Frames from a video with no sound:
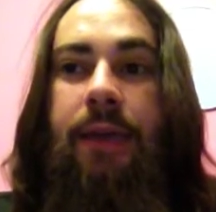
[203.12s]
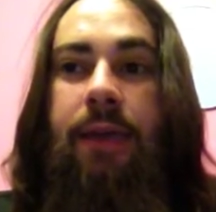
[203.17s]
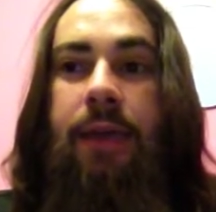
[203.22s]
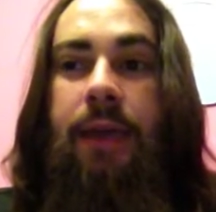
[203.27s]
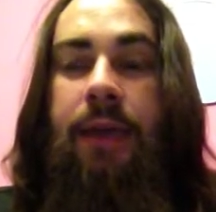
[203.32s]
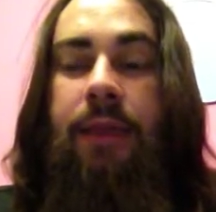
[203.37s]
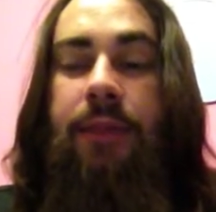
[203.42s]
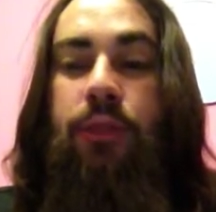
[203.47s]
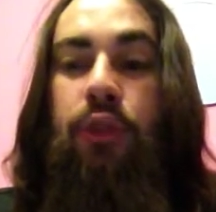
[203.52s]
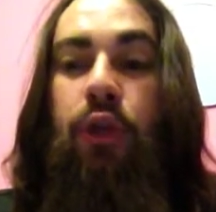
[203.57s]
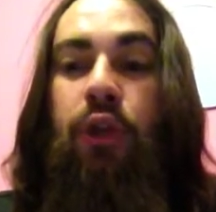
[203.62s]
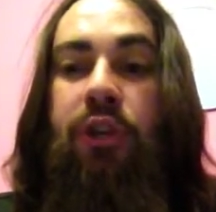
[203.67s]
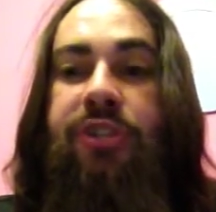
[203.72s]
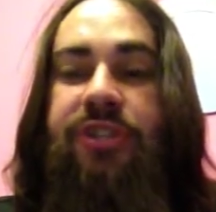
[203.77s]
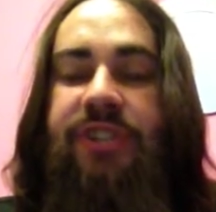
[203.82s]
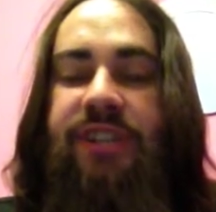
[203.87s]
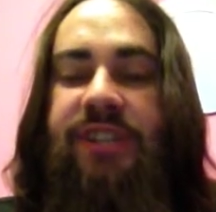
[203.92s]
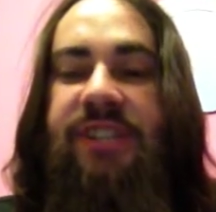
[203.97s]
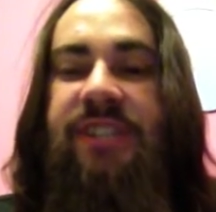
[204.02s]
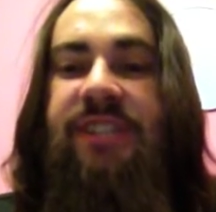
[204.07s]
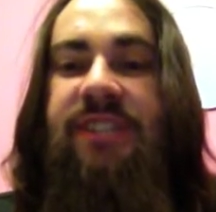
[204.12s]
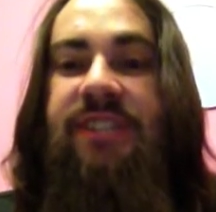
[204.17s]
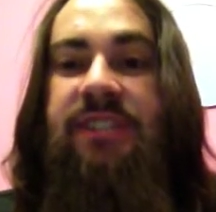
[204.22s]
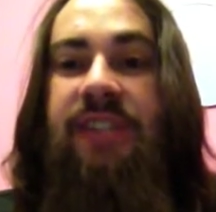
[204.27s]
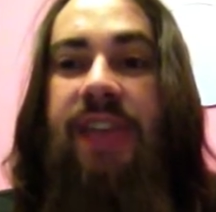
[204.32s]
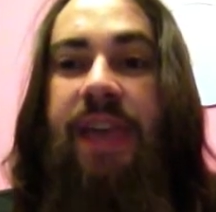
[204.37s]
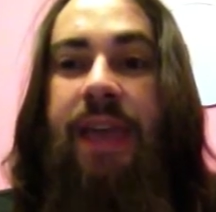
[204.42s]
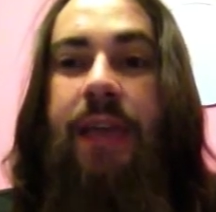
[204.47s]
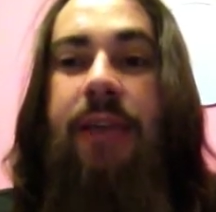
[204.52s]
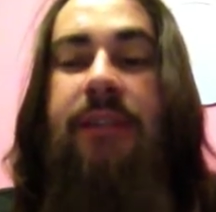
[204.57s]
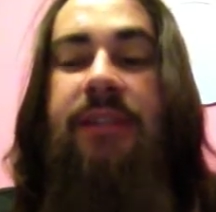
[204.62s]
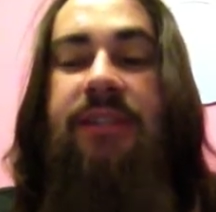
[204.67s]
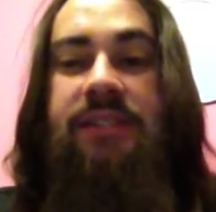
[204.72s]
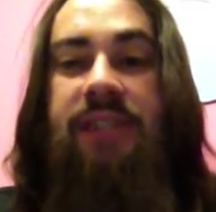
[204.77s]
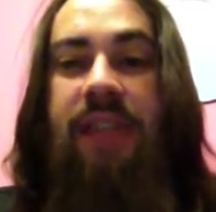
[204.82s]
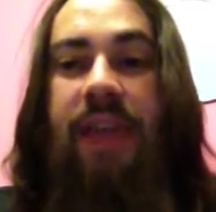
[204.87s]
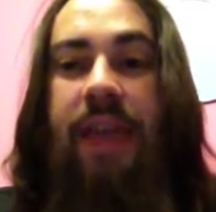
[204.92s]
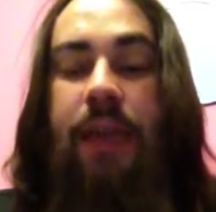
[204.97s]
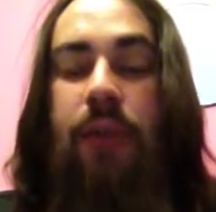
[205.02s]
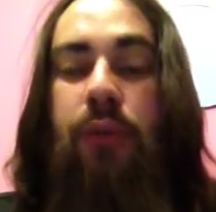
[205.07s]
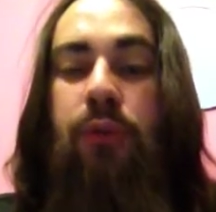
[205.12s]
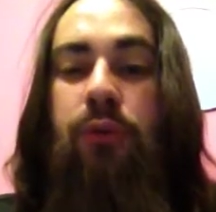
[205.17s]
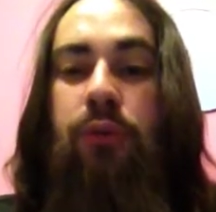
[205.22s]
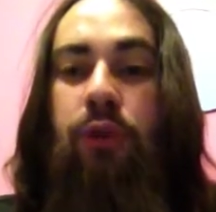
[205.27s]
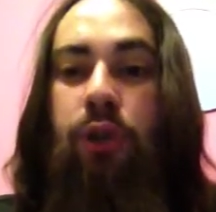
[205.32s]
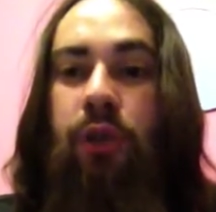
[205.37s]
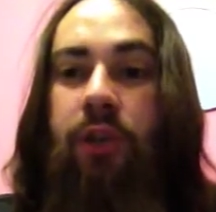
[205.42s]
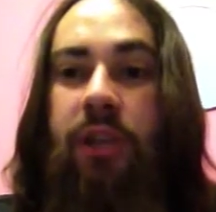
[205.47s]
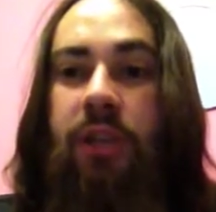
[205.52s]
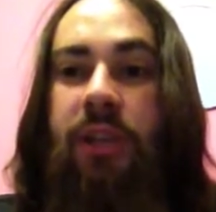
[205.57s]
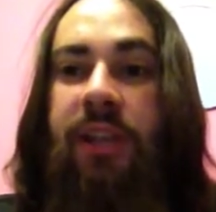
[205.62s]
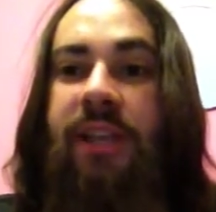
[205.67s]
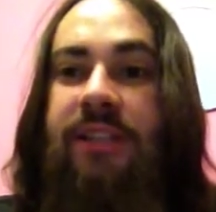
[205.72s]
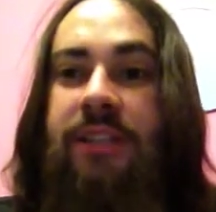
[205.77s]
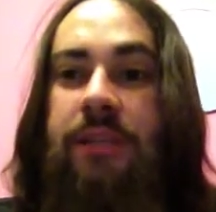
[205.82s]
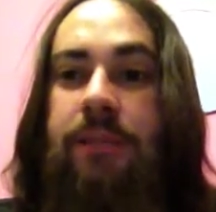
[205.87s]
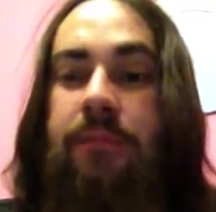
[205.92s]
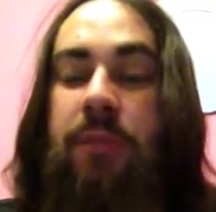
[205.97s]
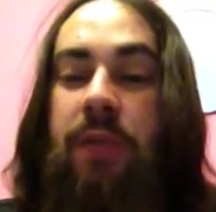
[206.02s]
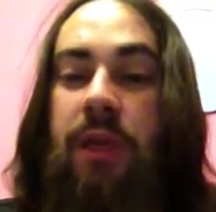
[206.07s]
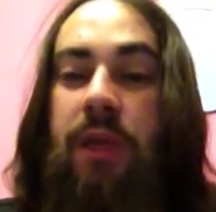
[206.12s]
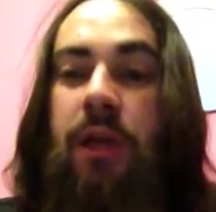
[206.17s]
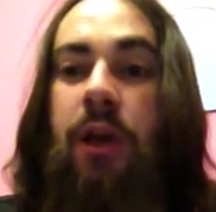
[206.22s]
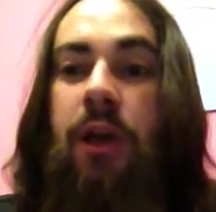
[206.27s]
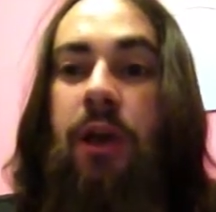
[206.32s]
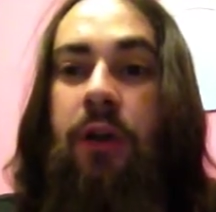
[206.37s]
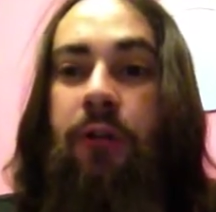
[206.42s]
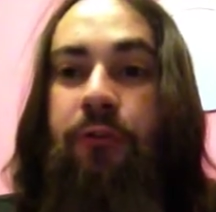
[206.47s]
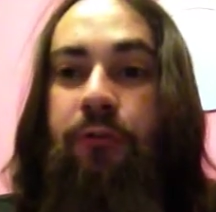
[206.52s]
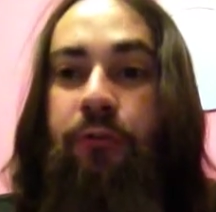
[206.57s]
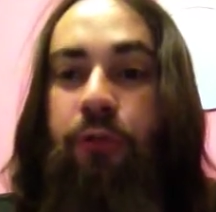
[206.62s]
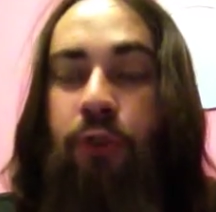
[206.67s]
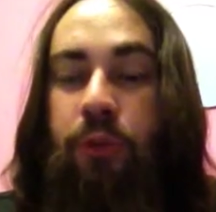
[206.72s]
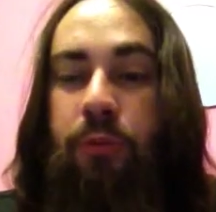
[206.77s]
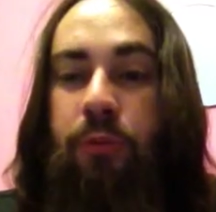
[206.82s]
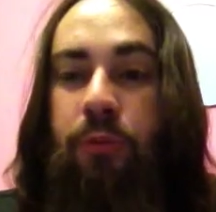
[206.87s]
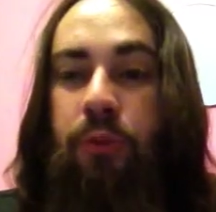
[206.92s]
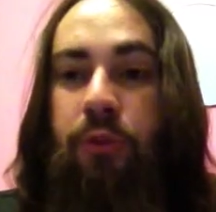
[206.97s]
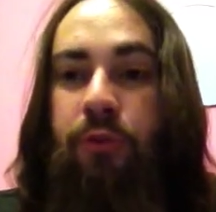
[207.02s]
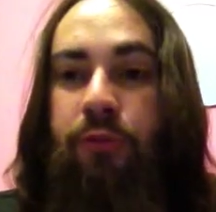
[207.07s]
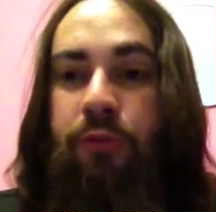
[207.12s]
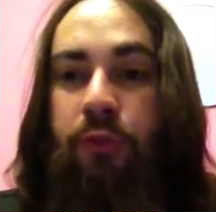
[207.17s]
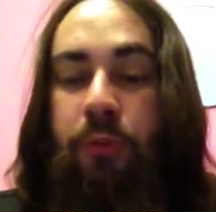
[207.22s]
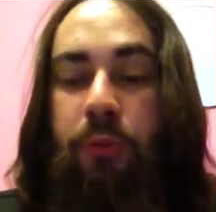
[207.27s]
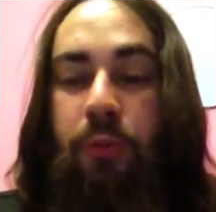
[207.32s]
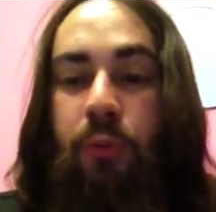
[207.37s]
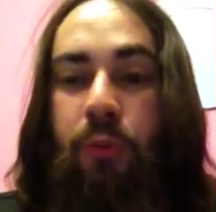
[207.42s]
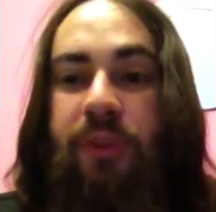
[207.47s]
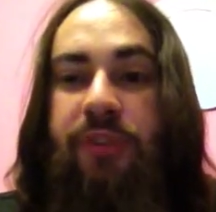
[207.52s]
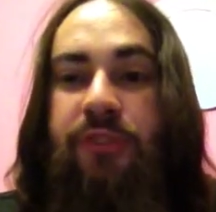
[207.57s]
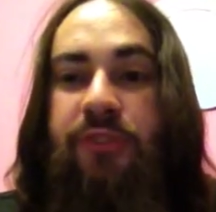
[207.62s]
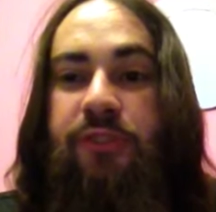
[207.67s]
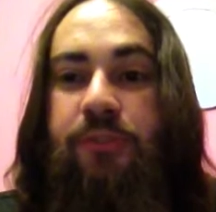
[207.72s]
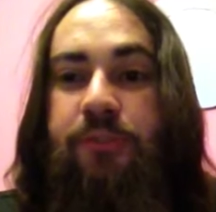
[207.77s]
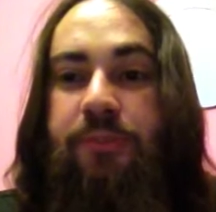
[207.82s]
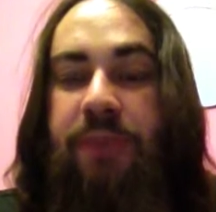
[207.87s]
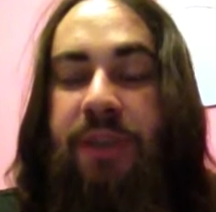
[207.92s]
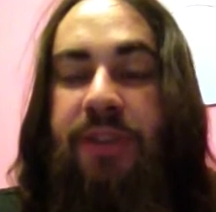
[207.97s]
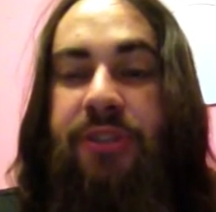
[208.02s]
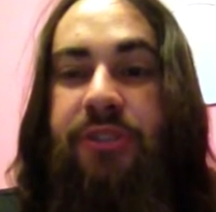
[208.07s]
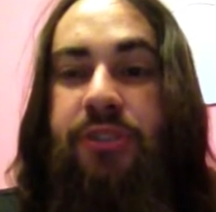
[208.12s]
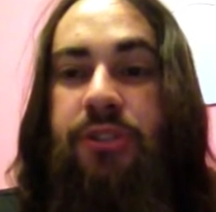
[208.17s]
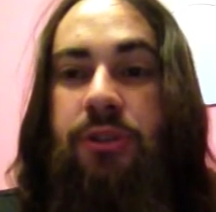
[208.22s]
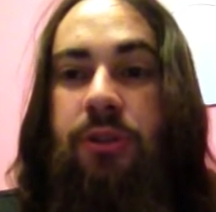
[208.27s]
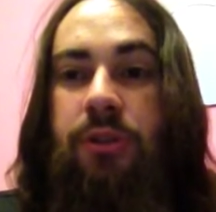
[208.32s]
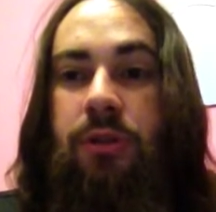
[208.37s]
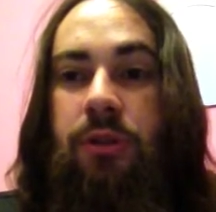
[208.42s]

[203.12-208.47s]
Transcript: and not just slang, slang, colloquialism, and uh, formal, informal ways of speech.